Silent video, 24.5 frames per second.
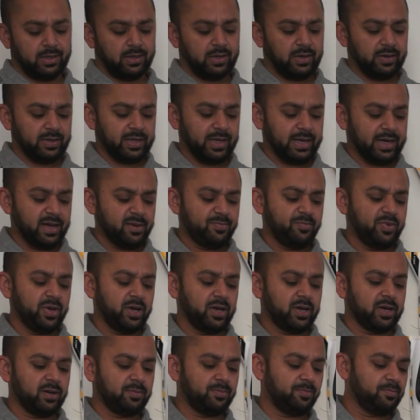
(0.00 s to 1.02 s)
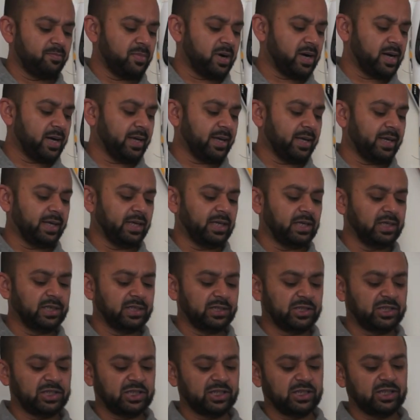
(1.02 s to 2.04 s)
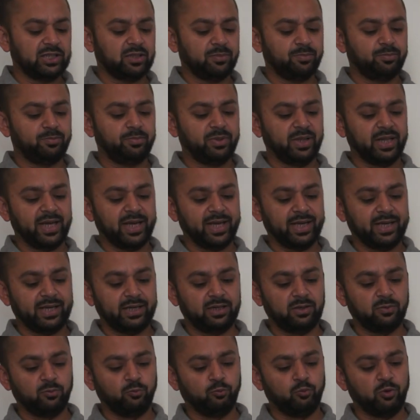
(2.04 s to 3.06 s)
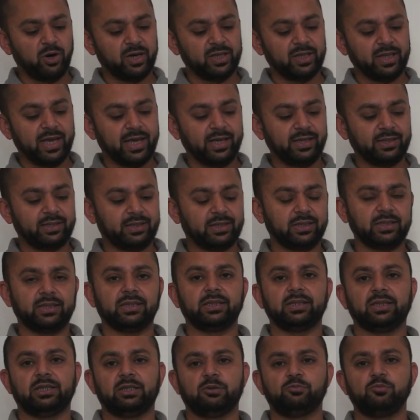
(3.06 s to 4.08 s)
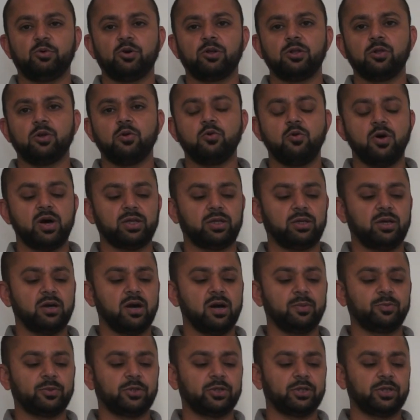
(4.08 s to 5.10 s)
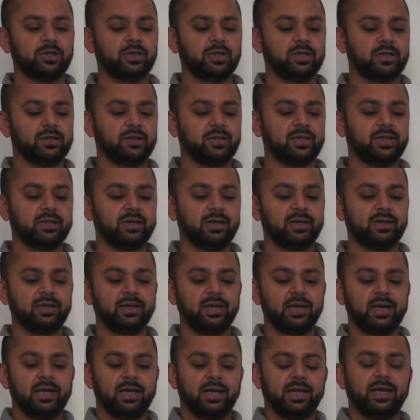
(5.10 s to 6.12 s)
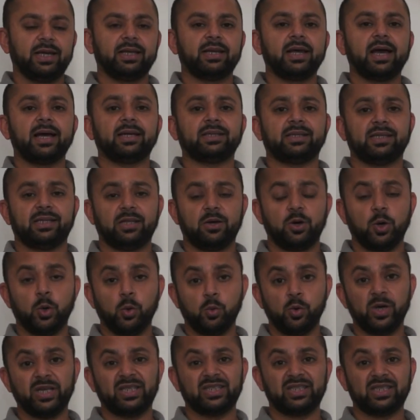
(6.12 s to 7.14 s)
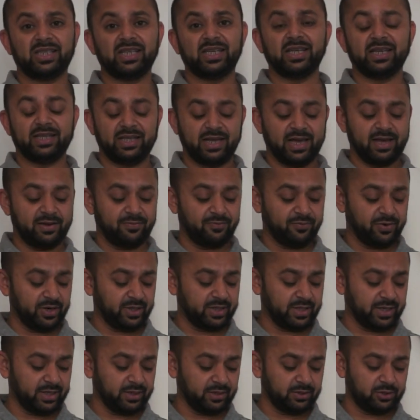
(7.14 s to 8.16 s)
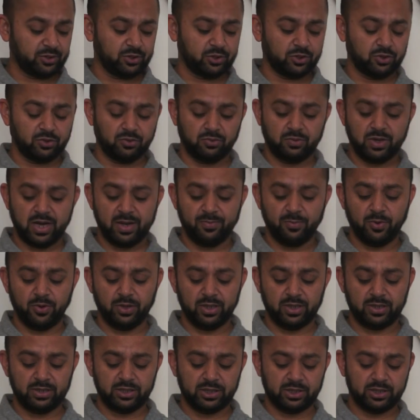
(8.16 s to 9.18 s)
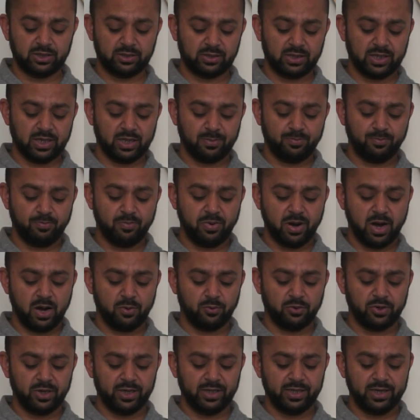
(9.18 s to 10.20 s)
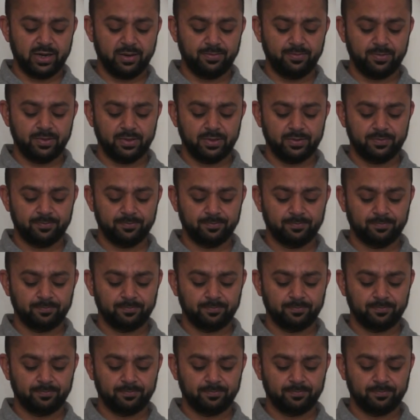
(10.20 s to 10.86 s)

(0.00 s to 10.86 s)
Okay, I pick up my Eachine Blade 180 small quadcopter, okay? It has an OSD and everything, so I'm gonna just uh, power it up.